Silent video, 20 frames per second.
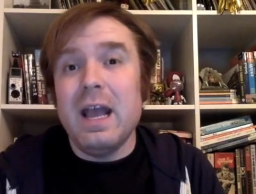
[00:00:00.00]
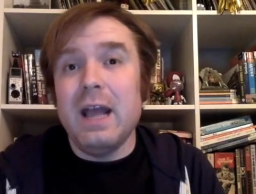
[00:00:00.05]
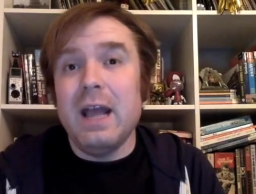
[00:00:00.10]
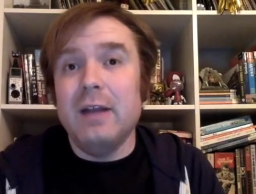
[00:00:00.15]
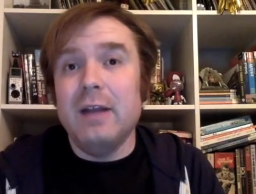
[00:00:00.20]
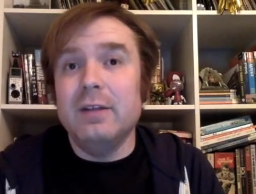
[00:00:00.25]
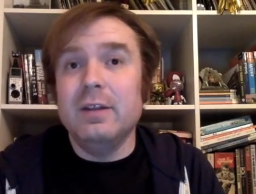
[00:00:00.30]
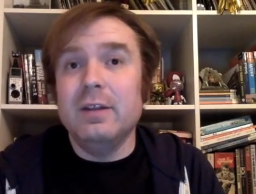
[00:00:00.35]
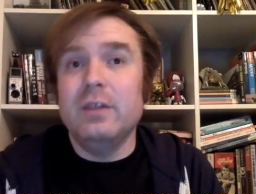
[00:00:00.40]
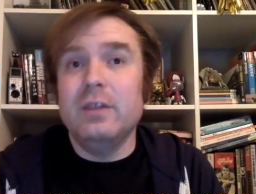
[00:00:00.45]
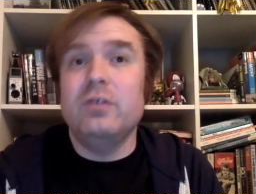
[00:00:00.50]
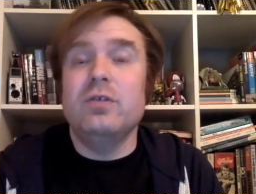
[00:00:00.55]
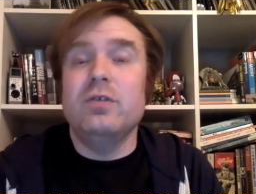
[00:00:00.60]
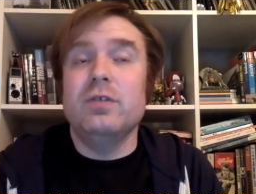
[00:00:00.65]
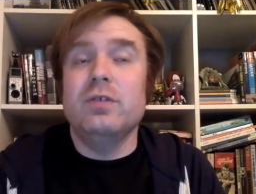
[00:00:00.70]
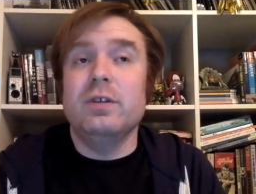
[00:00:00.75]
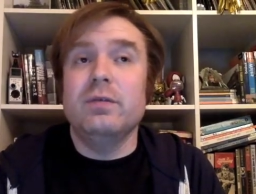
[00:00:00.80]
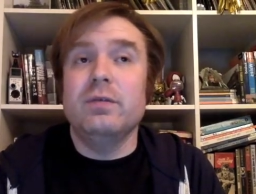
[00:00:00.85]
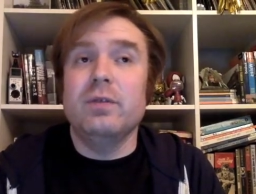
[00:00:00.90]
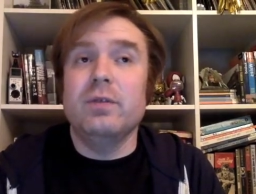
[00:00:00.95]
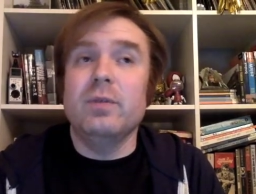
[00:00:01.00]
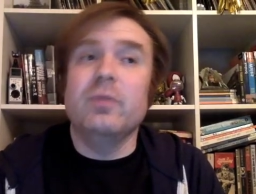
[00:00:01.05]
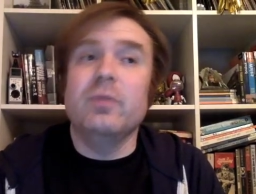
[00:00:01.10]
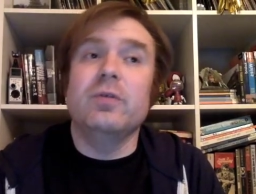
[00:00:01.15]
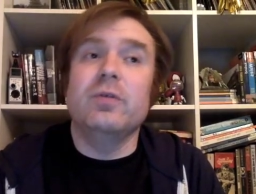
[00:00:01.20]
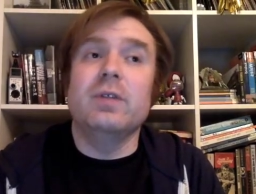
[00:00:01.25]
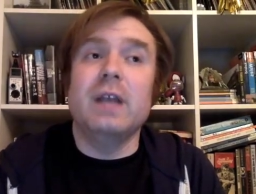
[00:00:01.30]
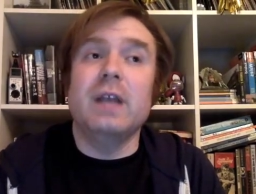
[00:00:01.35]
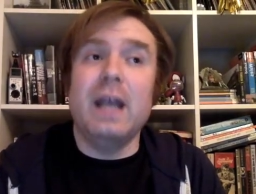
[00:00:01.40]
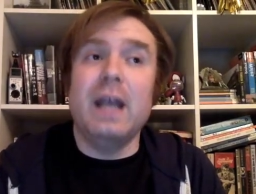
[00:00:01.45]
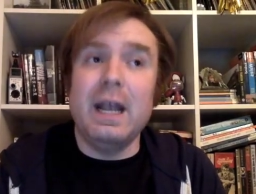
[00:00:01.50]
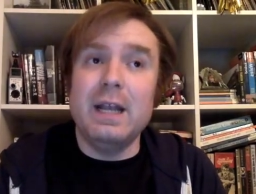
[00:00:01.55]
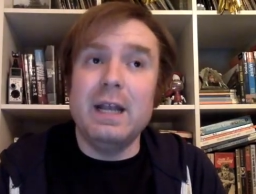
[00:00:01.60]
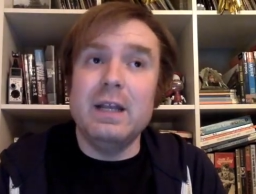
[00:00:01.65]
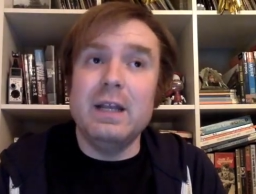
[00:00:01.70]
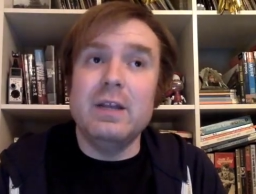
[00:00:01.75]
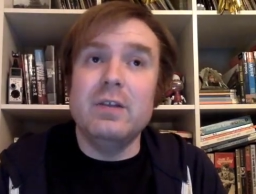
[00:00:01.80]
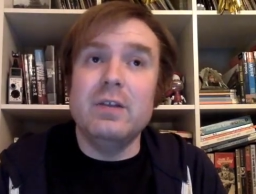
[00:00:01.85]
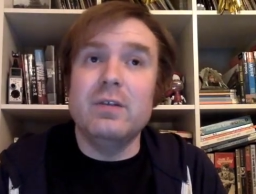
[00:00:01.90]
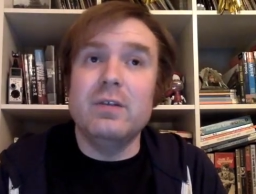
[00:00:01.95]
and in this, using films from the
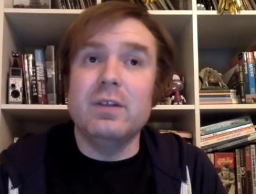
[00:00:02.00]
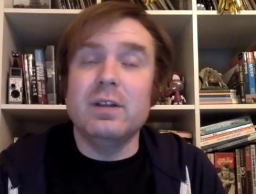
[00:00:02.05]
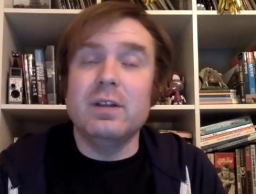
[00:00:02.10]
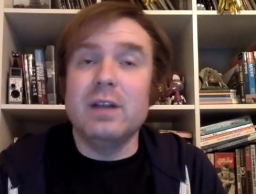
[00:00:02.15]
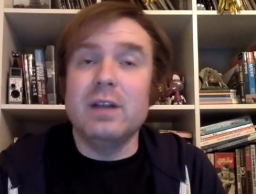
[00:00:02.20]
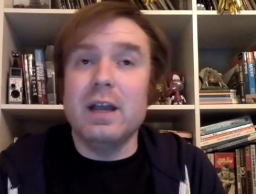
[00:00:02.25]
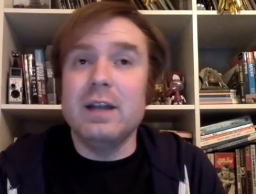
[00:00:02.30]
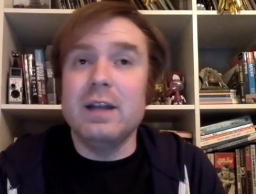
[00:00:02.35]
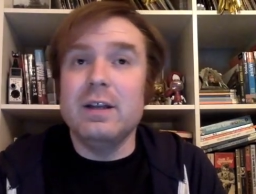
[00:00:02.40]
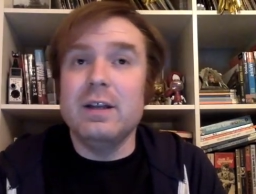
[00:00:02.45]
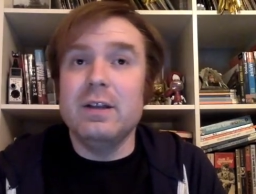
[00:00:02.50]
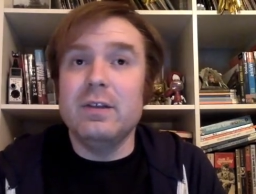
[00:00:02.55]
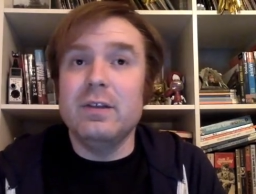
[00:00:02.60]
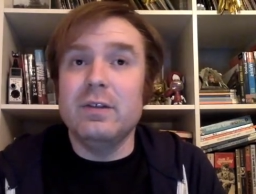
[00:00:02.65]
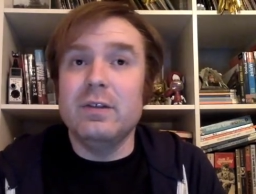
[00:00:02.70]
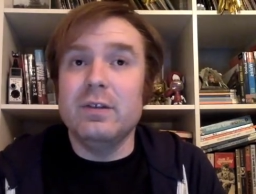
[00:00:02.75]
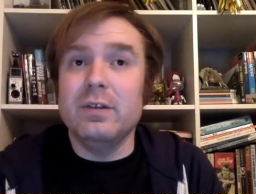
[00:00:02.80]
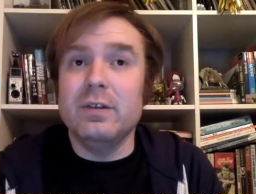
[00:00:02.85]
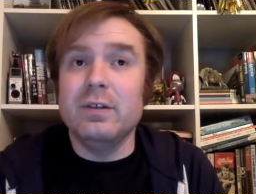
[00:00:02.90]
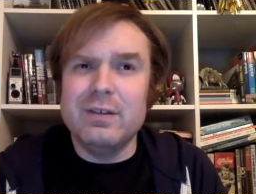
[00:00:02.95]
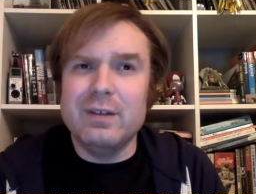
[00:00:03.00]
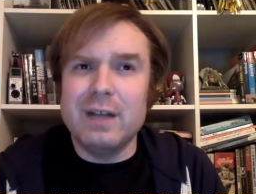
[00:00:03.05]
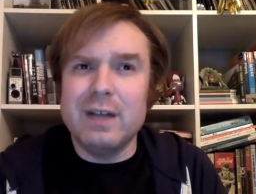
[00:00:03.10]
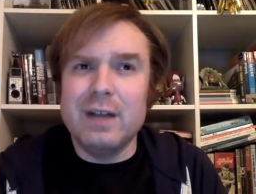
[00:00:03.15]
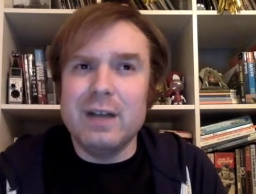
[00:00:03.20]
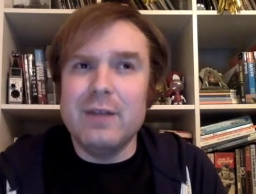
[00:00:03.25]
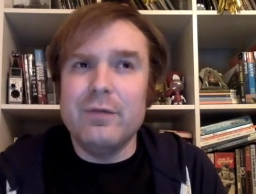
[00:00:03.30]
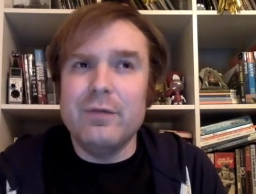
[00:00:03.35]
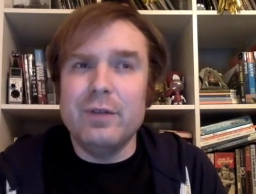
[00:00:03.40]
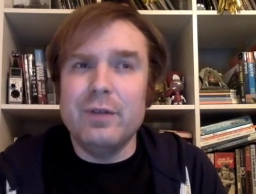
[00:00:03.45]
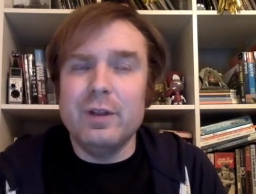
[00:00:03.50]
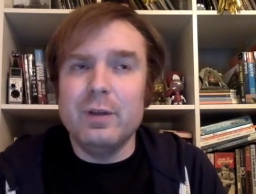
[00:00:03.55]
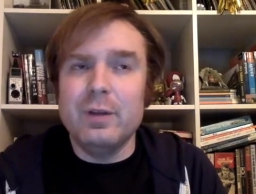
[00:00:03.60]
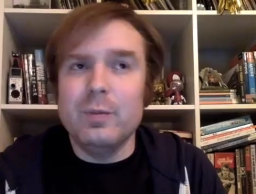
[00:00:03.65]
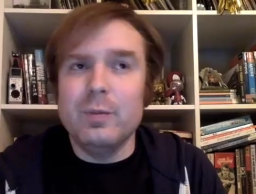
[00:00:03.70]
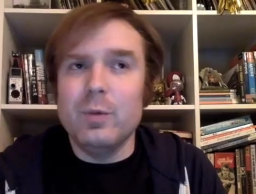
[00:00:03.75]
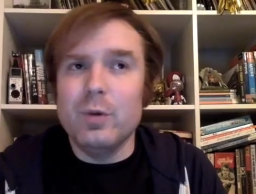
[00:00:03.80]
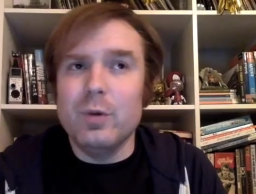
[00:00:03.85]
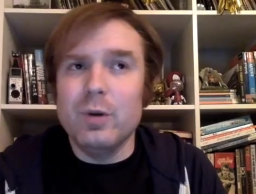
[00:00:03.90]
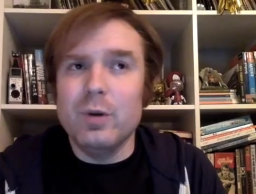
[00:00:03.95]
80s and 90s and kind of feeling
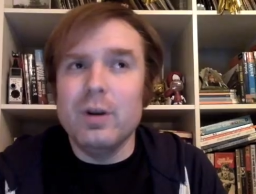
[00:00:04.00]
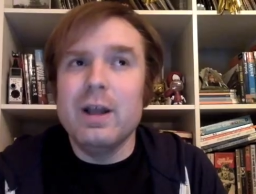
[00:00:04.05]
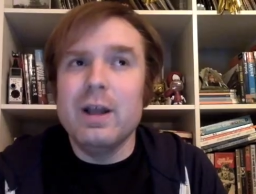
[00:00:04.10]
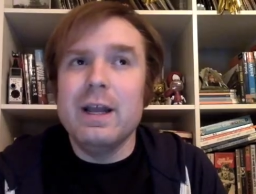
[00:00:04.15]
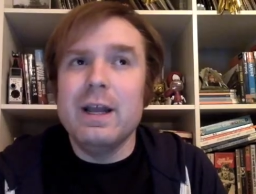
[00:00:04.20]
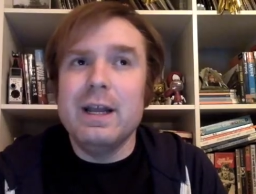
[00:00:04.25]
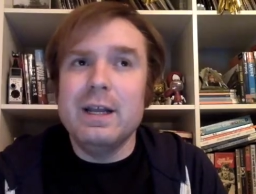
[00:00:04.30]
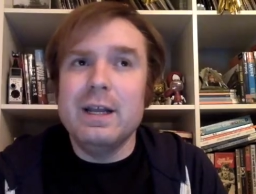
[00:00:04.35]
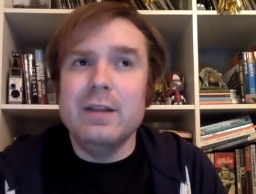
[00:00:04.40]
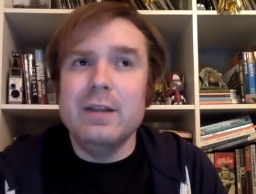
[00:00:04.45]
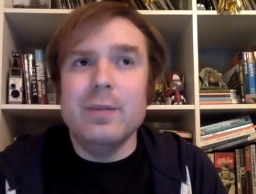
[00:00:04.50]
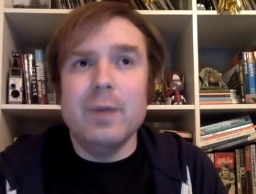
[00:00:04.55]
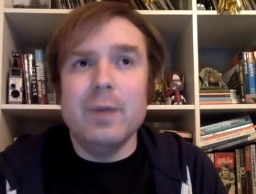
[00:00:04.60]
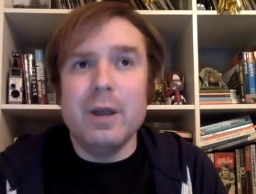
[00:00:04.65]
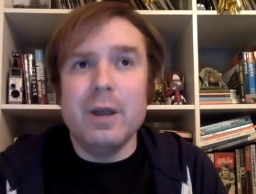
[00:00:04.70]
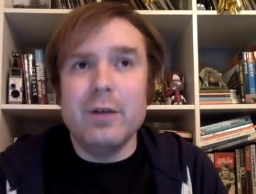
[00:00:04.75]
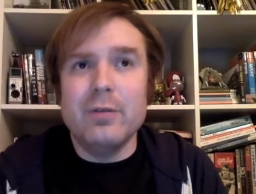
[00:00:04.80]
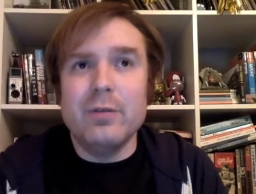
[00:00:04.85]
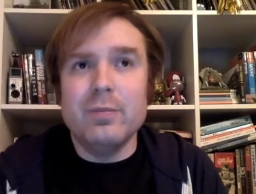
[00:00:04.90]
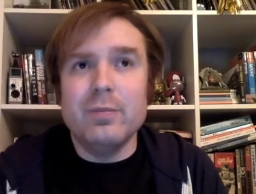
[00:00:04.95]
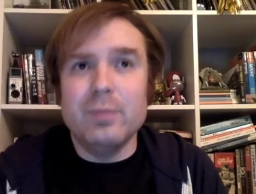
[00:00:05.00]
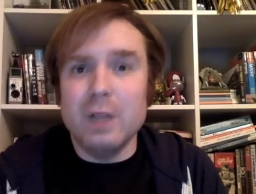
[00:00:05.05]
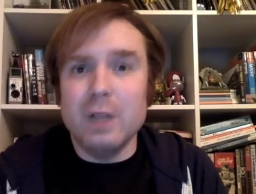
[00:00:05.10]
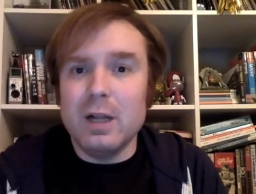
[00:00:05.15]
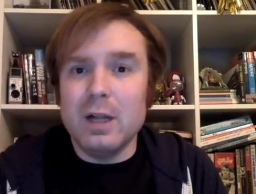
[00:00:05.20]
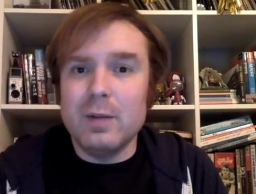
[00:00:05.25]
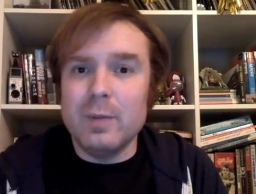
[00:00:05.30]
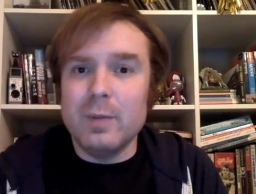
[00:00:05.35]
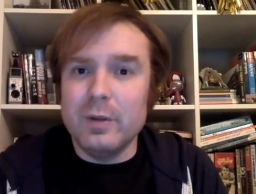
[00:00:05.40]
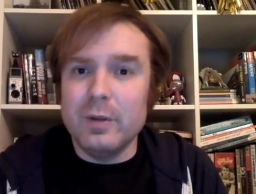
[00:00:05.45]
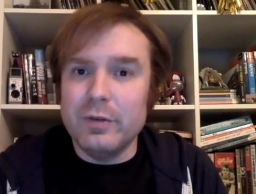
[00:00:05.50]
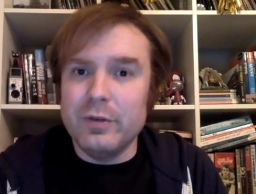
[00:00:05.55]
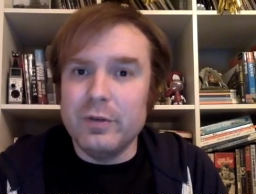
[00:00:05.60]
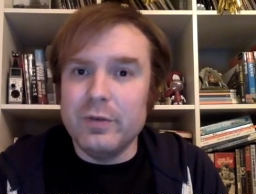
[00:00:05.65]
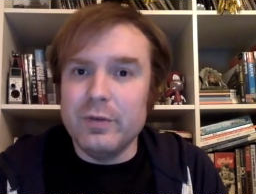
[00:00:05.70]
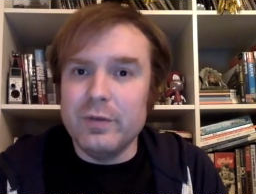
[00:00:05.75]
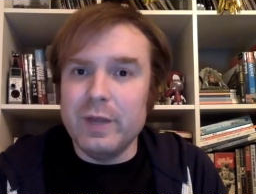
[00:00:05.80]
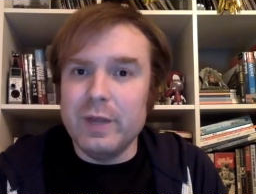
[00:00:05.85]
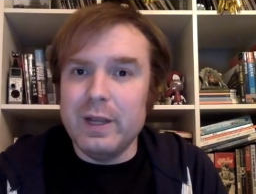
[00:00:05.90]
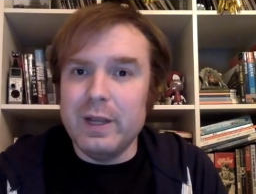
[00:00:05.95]
more in the modern
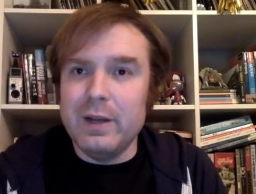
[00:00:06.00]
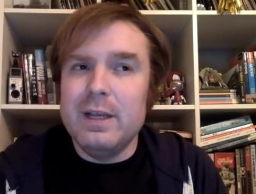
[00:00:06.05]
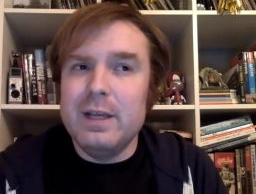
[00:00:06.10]
blockbuster vein.